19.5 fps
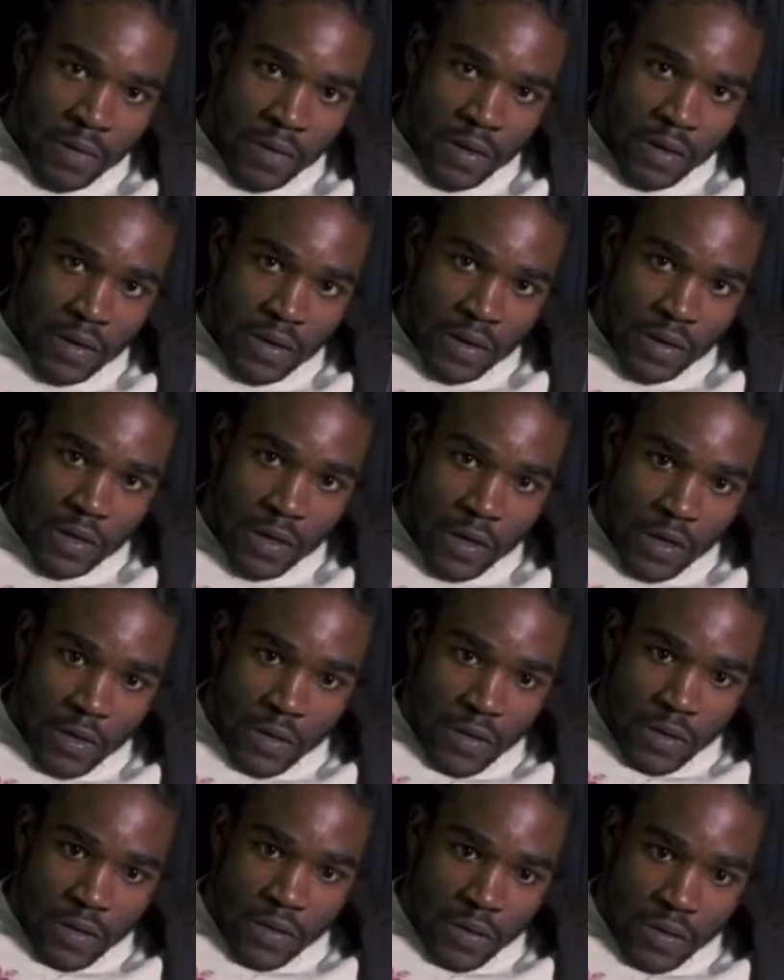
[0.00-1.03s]

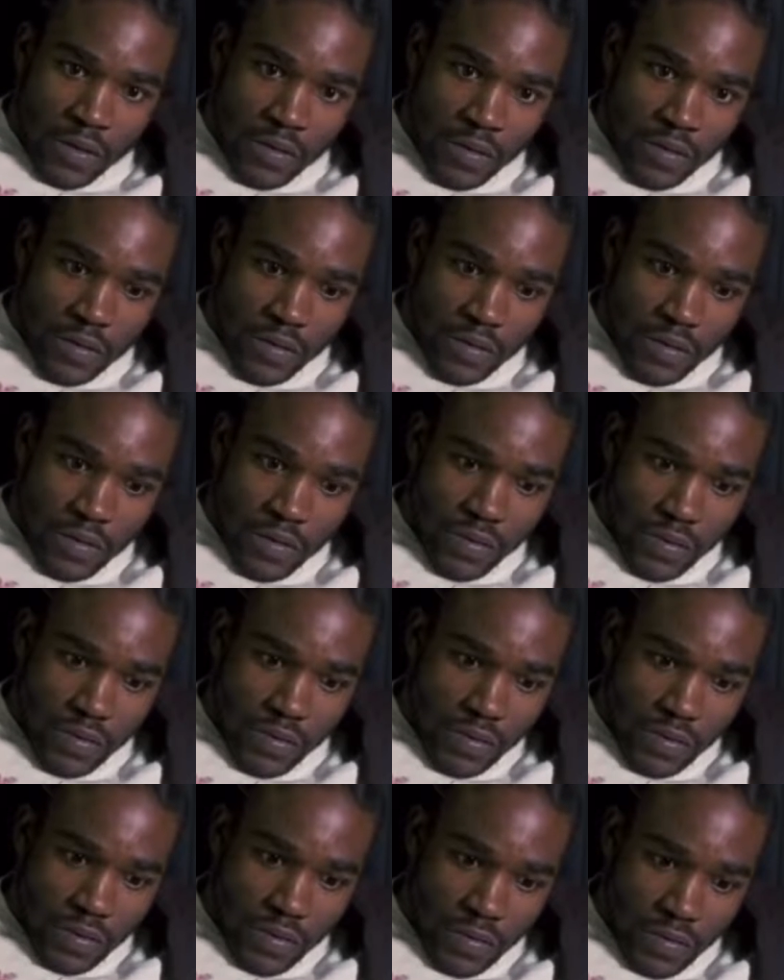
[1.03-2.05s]

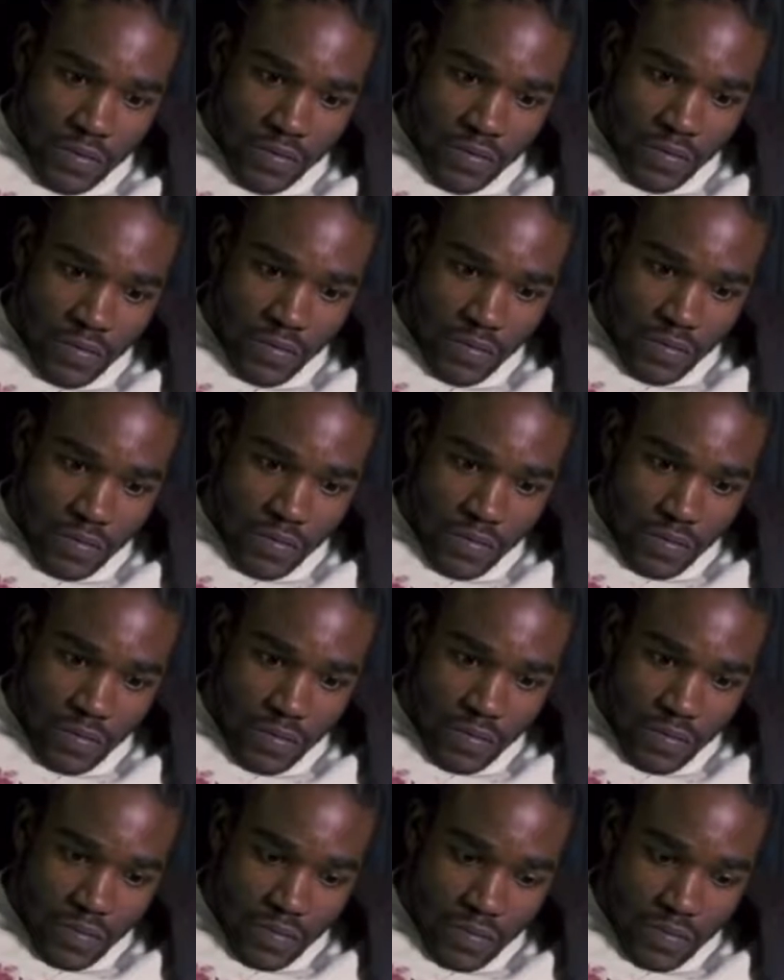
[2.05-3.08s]

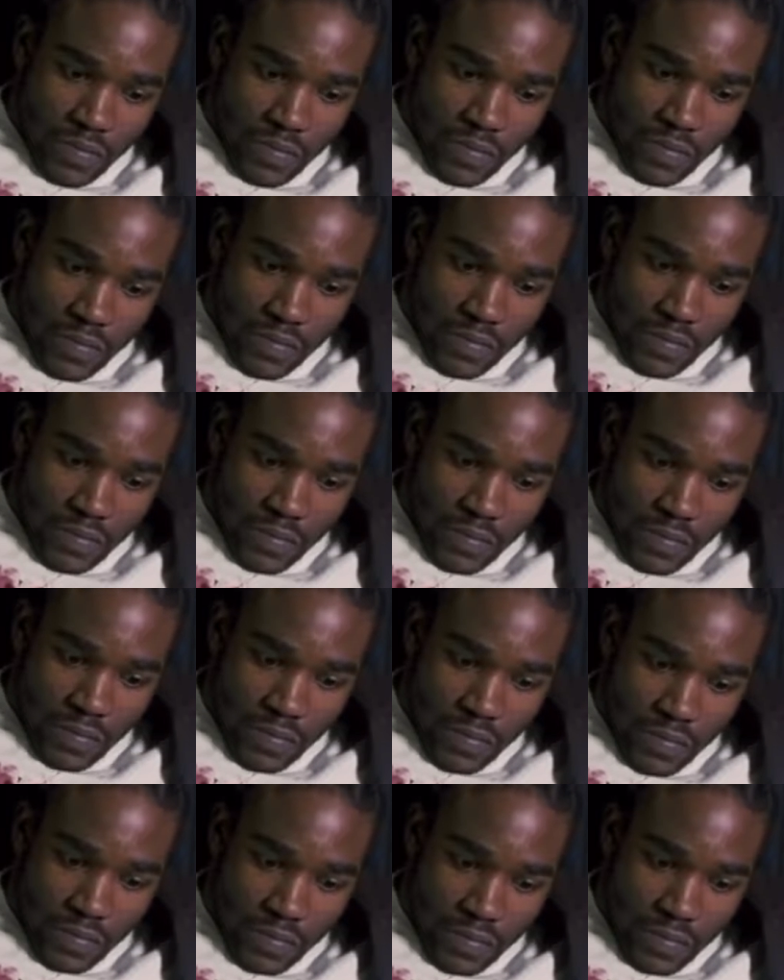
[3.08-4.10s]

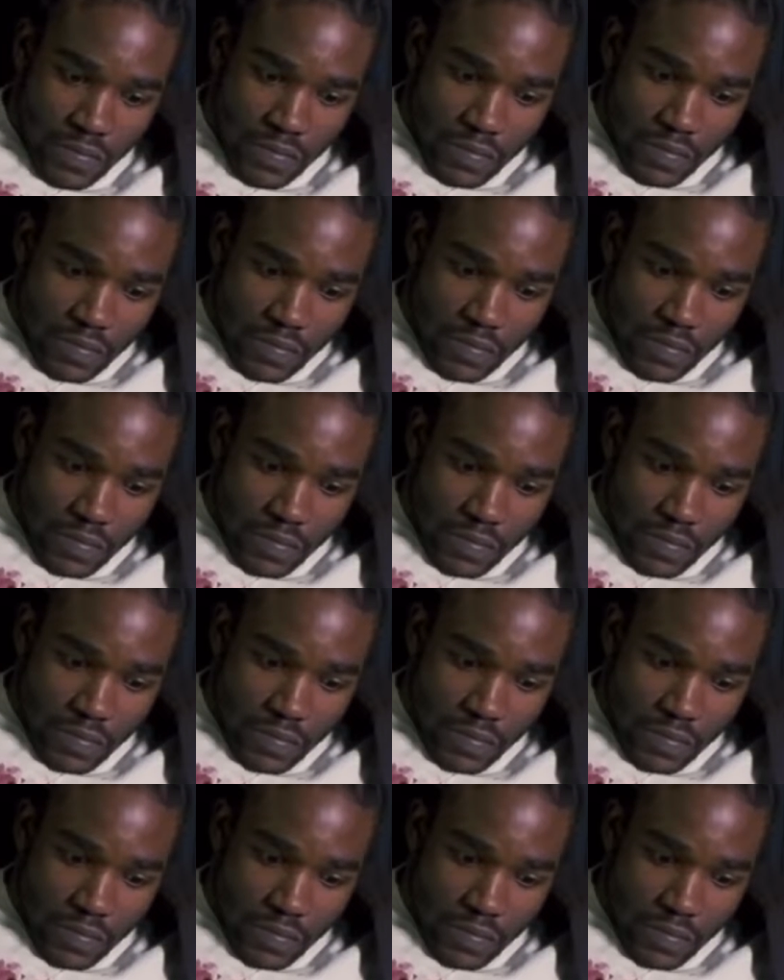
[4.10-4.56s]
(no one is talking)